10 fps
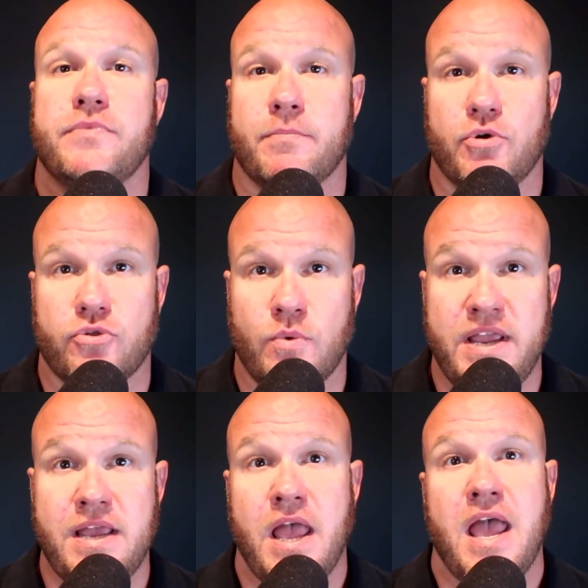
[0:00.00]
Number
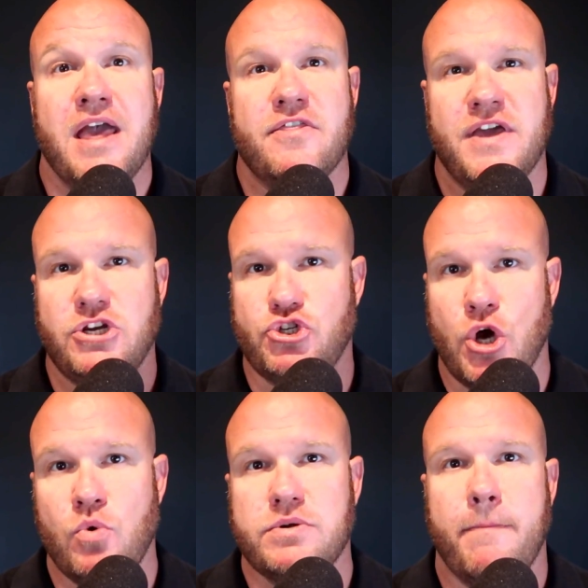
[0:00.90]
3, they
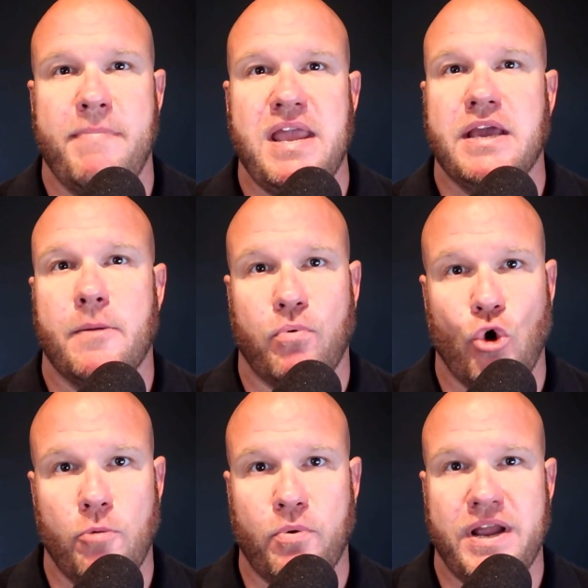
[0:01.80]
don't make an
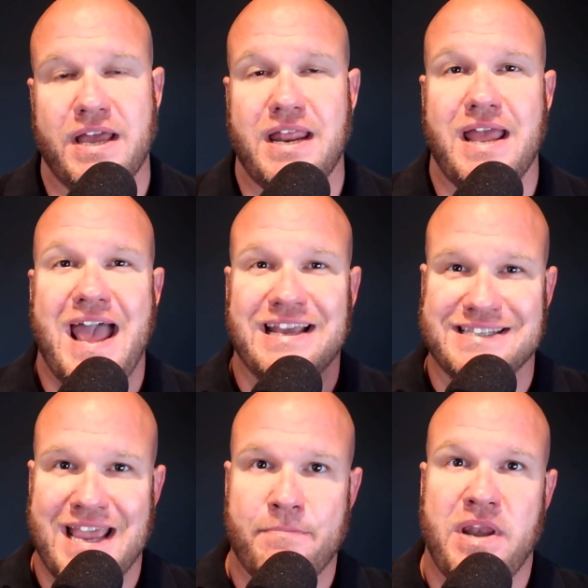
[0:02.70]
appropriate
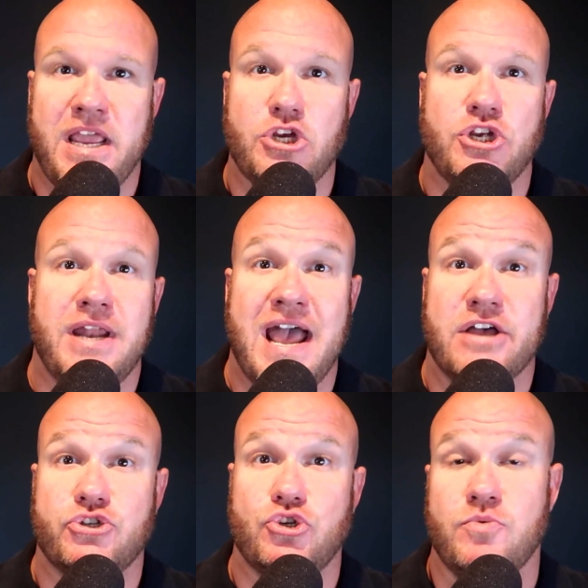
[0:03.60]
examination
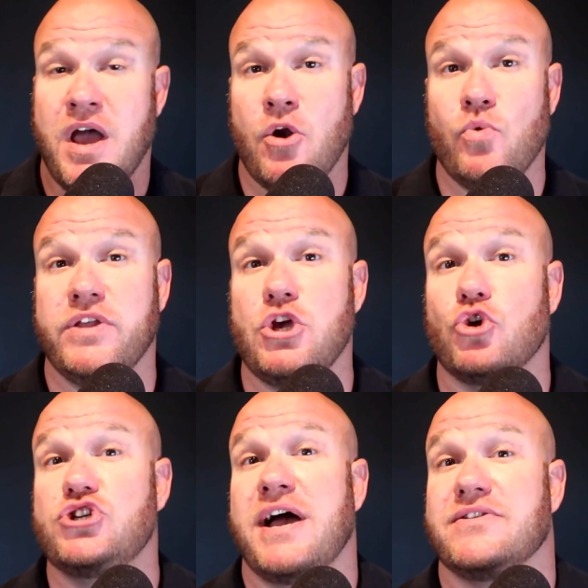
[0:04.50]
as to not only
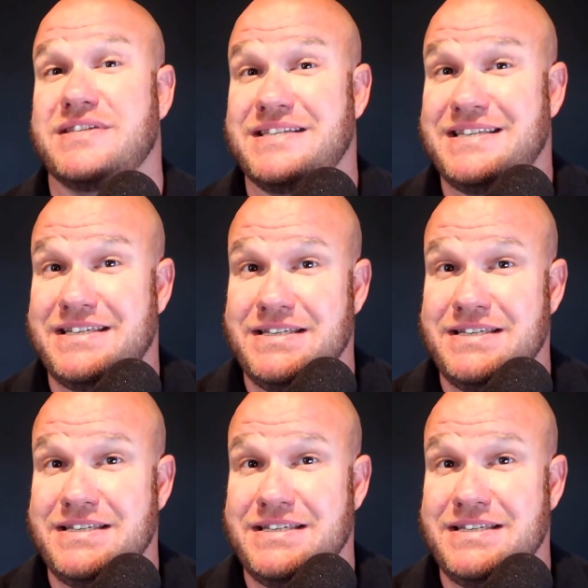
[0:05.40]
your child's